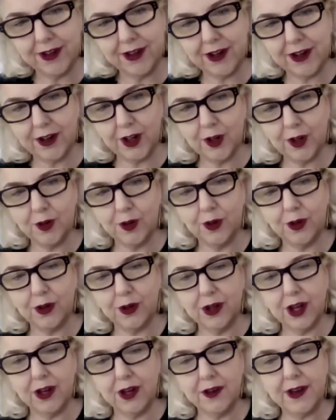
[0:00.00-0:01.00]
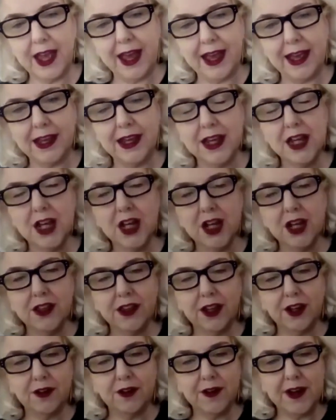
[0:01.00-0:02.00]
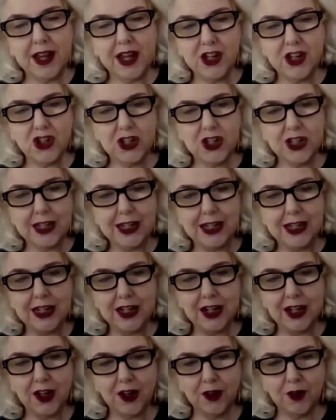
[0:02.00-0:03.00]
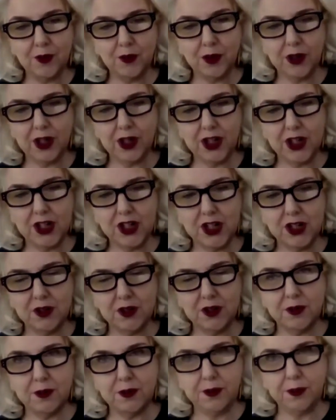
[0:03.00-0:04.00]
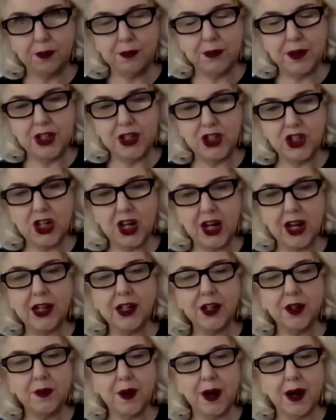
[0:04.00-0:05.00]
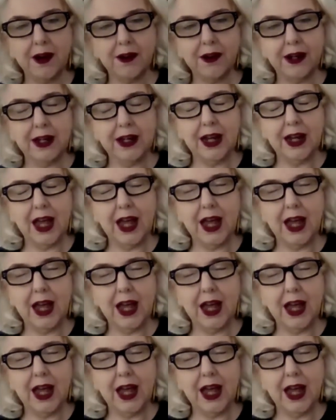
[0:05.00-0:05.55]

Very cool. Okay the creation key code we're going to do mid January.